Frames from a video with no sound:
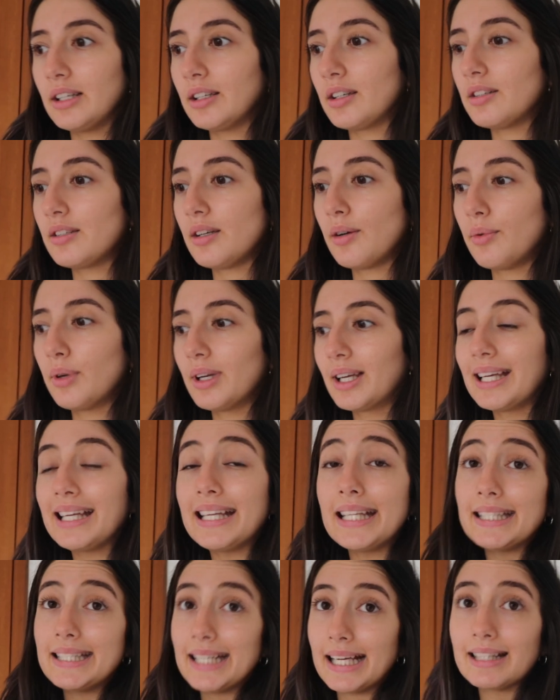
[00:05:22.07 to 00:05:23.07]
Because I want to
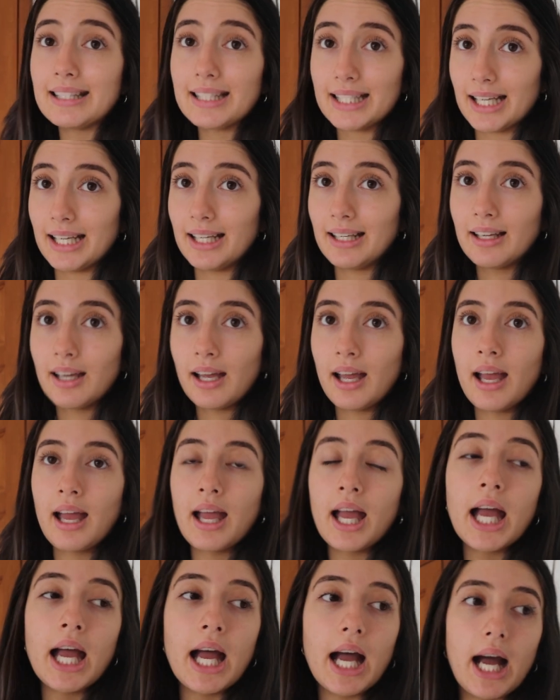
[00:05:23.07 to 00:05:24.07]
condense it.
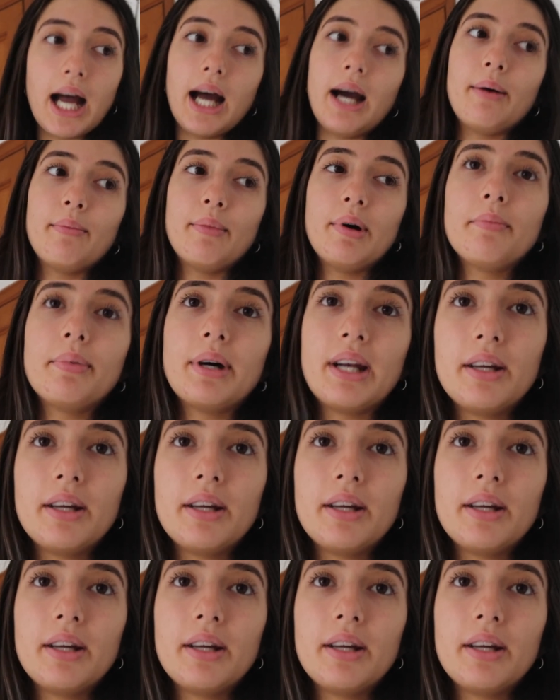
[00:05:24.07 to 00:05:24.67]
But